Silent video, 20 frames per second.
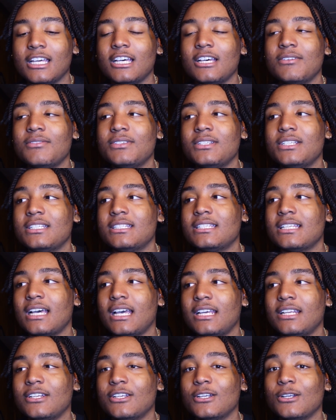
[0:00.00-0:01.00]
of a
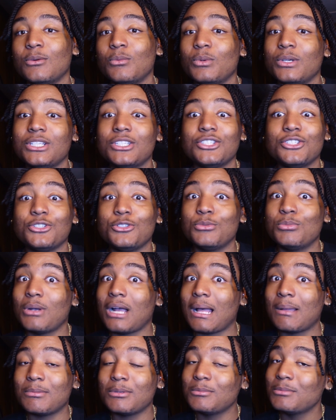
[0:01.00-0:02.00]
designer, which you
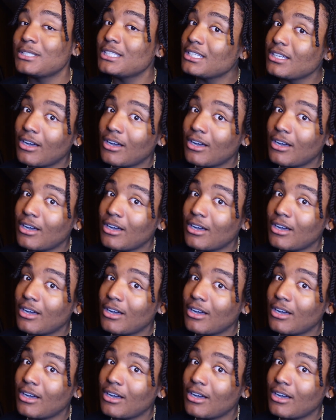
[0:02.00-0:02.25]
probably